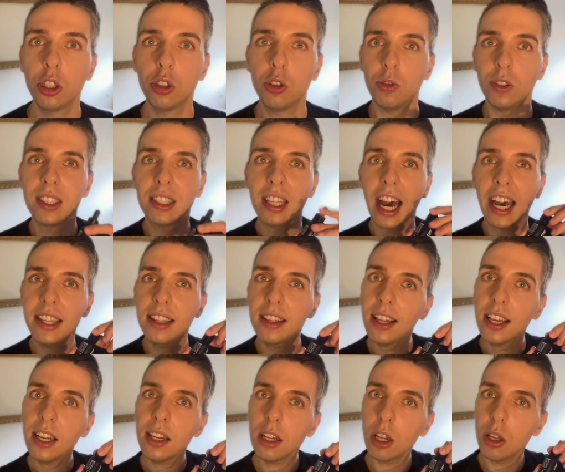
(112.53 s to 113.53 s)
to tightly
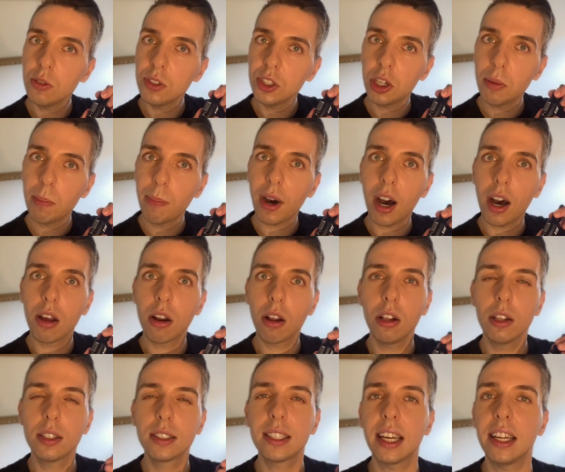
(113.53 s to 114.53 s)
close your
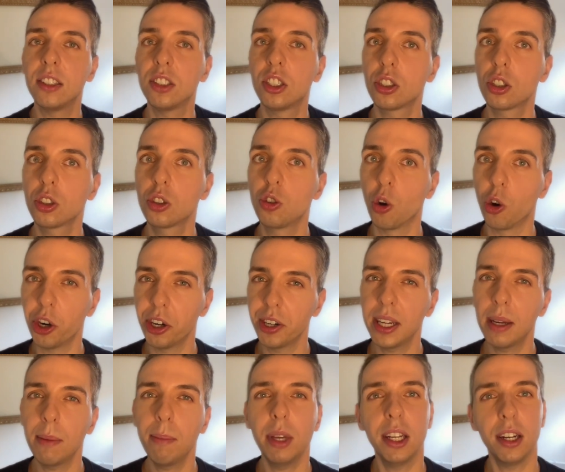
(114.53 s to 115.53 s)
bottles and store
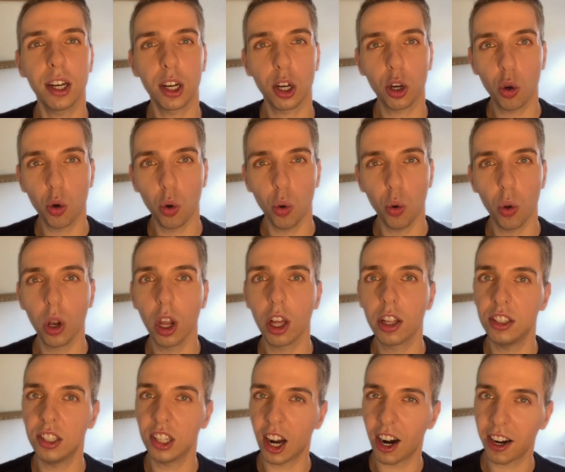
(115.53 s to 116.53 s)
them in a cool,
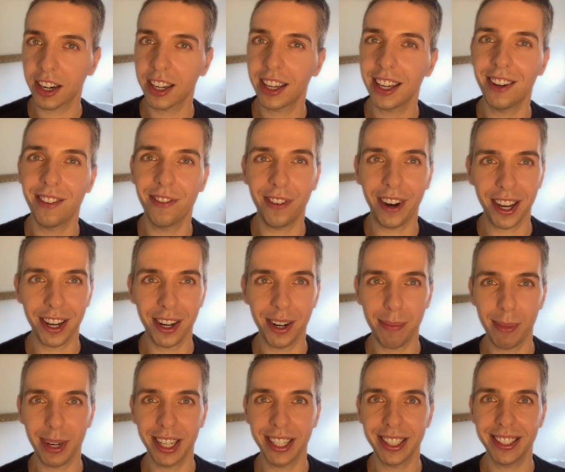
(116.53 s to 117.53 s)
dark
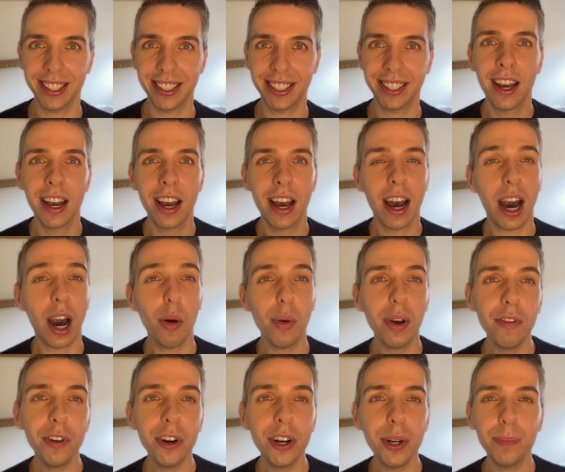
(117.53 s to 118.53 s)
environment.
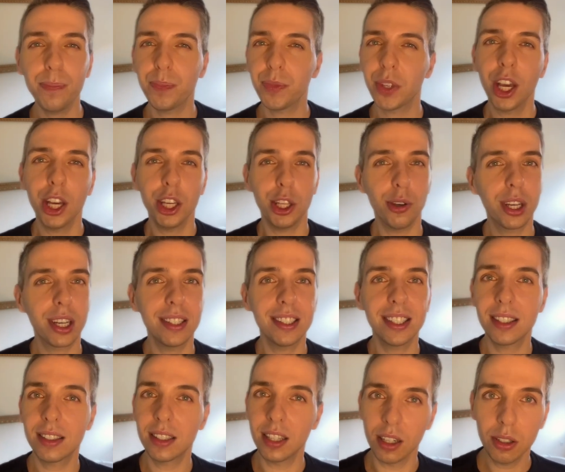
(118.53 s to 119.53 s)
However, you can
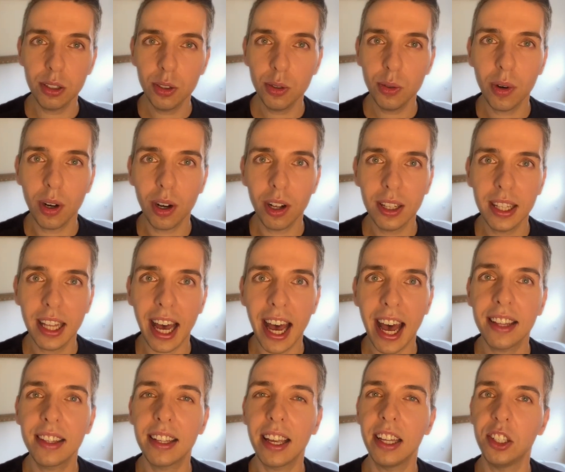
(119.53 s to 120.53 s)
still do all
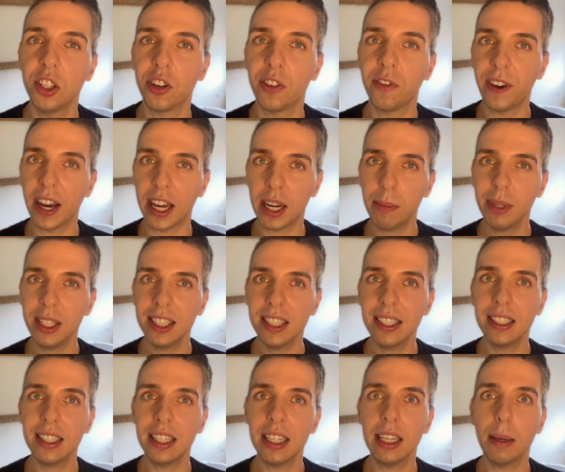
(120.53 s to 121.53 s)
that and your vitamin
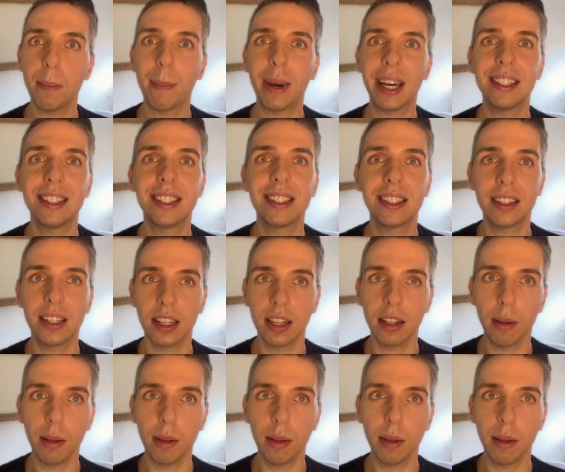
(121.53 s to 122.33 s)
C might still